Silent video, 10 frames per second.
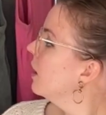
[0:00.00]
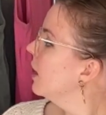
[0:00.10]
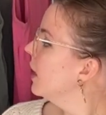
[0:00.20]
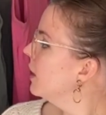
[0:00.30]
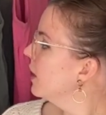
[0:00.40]

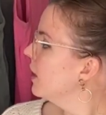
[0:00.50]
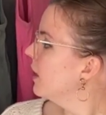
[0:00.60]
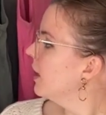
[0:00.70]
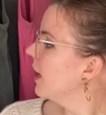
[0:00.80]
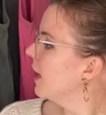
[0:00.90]
And then I
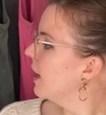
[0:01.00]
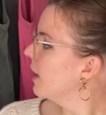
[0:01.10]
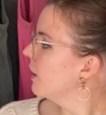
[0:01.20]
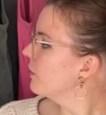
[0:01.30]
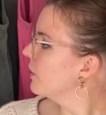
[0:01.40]

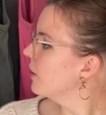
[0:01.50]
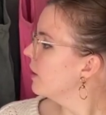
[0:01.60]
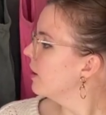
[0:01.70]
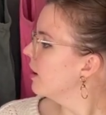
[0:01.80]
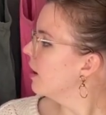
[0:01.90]
have
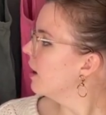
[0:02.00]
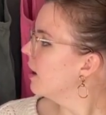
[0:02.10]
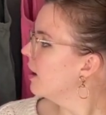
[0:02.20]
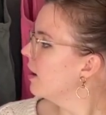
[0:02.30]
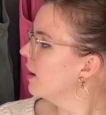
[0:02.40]

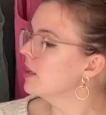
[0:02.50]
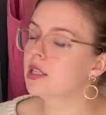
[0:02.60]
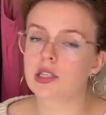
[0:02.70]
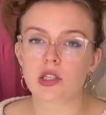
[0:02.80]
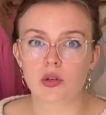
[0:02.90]
a
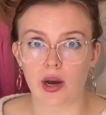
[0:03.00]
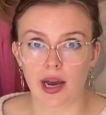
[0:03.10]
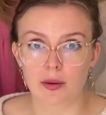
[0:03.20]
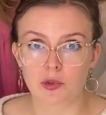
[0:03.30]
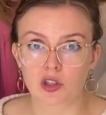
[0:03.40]

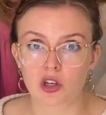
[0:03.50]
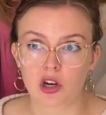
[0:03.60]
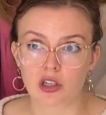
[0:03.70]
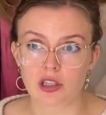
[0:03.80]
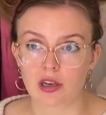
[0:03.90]
striped
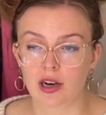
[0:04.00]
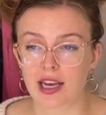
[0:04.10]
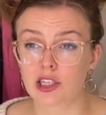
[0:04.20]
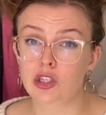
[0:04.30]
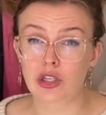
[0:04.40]
cotton
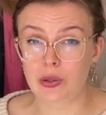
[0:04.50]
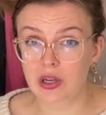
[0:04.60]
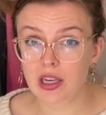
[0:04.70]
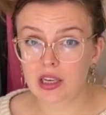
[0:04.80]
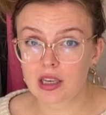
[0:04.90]
like
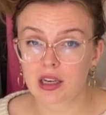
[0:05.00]
tunic,